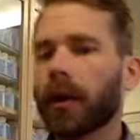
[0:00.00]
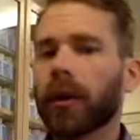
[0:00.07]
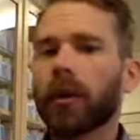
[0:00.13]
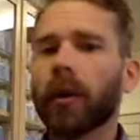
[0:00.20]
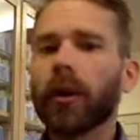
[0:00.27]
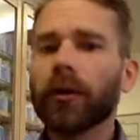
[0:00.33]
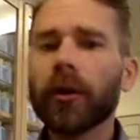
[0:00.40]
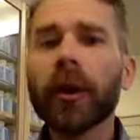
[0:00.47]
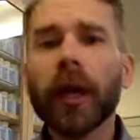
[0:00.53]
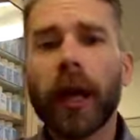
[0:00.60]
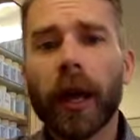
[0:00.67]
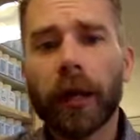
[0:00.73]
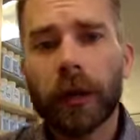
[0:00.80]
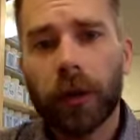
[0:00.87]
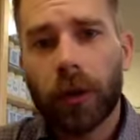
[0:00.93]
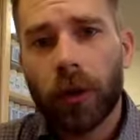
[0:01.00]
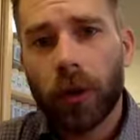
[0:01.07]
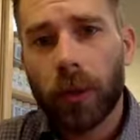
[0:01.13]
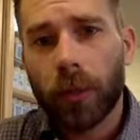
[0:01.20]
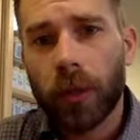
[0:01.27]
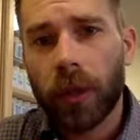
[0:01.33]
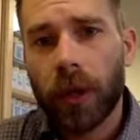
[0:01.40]
we're also going to add an
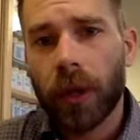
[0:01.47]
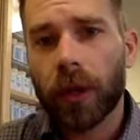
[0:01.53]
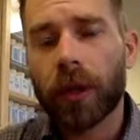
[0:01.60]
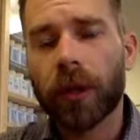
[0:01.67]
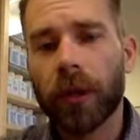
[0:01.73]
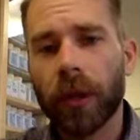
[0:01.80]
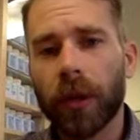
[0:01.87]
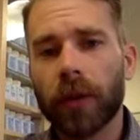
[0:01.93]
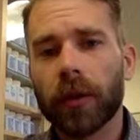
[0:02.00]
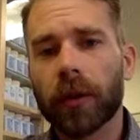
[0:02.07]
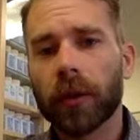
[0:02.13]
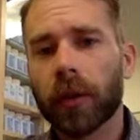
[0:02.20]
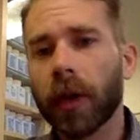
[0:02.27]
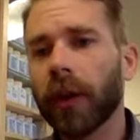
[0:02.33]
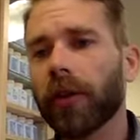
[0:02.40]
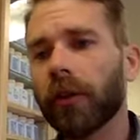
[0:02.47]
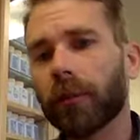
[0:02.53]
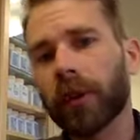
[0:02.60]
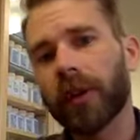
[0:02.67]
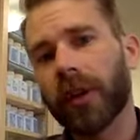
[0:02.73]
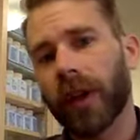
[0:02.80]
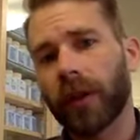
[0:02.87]
herb that creates a
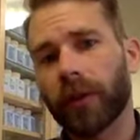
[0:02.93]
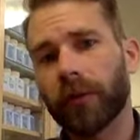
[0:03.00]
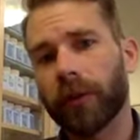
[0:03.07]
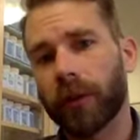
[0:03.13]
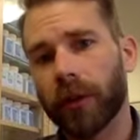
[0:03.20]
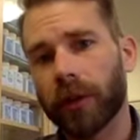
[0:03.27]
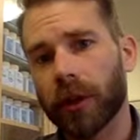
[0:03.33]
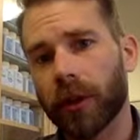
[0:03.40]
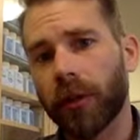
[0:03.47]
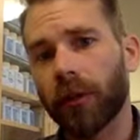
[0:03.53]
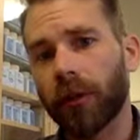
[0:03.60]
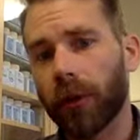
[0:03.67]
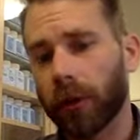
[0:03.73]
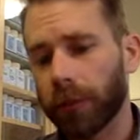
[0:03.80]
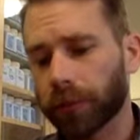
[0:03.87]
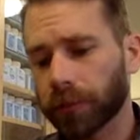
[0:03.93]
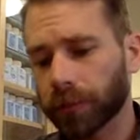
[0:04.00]
protective function. So